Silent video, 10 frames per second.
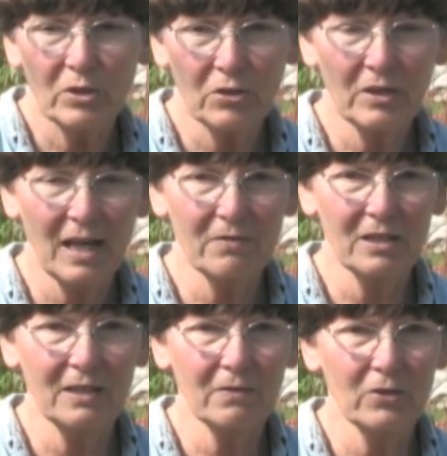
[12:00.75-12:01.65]
don't have
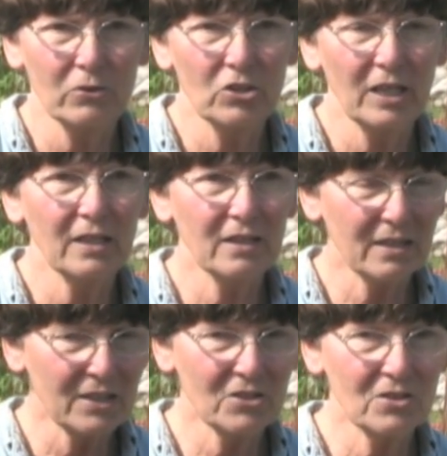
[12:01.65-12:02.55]
any of those yet.
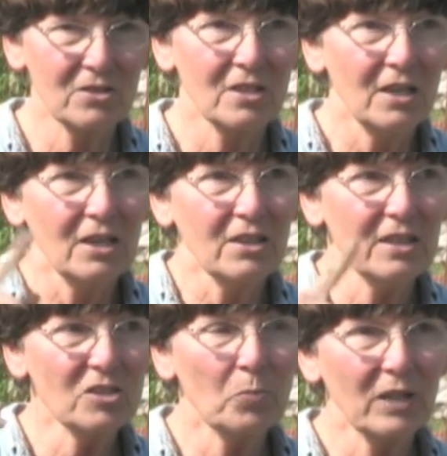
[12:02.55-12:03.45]
This
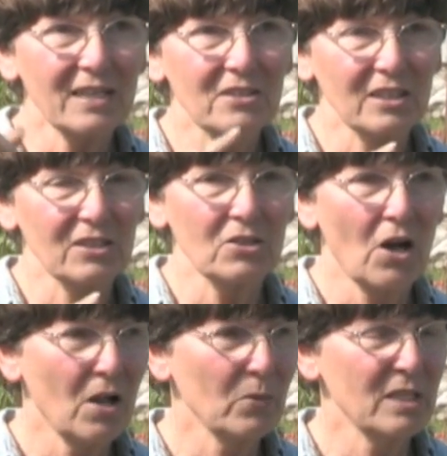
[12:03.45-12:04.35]
plastic is
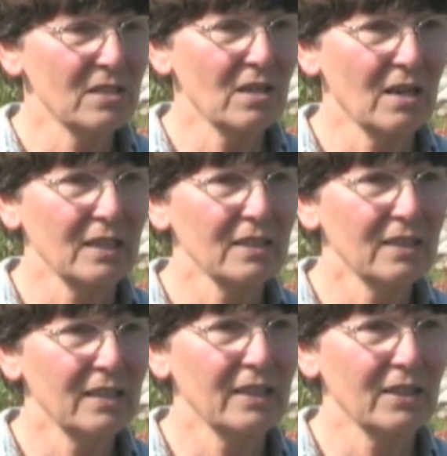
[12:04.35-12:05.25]
always on
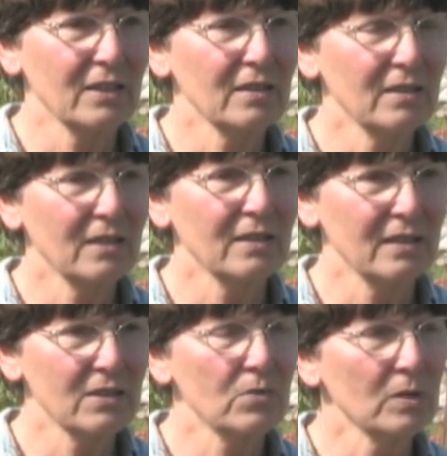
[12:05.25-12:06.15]
here, on
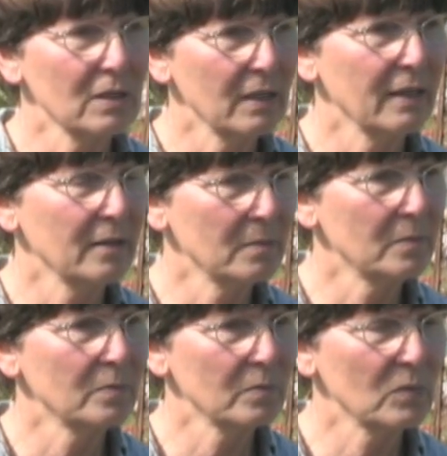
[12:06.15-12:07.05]
this one, yeah.
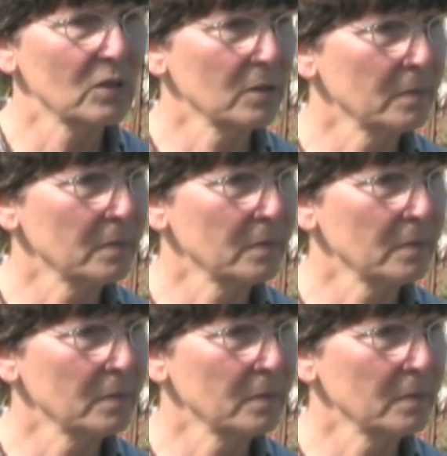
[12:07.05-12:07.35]
So.